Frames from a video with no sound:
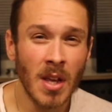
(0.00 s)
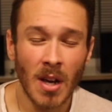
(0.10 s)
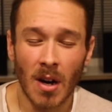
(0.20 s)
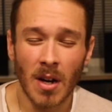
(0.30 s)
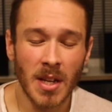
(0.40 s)

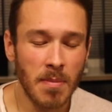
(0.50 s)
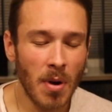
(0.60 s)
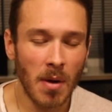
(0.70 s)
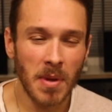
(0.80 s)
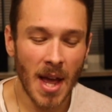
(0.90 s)
Uh, he
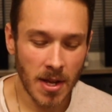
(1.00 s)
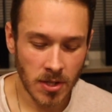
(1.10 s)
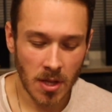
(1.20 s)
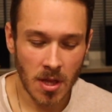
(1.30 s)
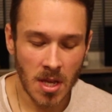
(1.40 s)
probably
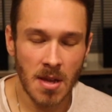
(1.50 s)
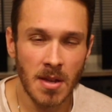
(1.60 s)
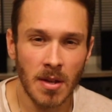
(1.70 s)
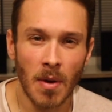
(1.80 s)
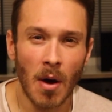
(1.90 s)
has
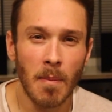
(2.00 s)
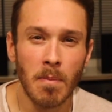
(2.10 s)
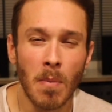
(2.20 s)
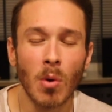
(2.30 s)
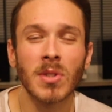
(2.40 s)
the
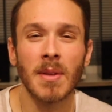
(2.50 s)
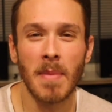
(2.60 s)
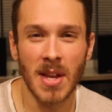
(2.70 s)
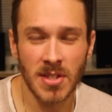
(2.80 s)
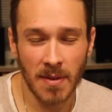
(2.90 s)
most
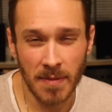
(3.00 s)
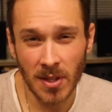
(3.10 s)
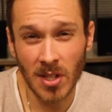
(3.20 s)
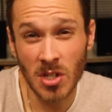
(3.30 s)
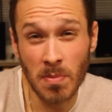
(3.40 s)
amazing
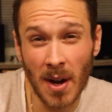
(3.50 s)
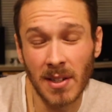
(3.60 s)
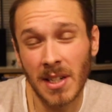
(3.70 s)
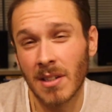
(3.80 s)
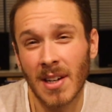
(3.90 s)
vintage
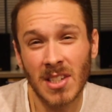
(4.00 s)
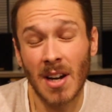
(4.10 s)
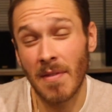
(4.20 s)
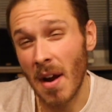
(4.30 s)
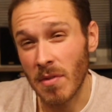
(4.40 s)
Breitling
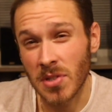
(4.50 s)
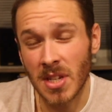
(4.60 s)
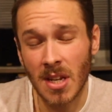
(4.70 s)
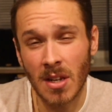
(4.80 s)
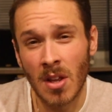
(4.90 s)
collection I've ever
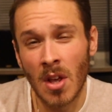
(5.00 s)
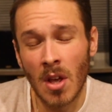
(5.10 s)
seen.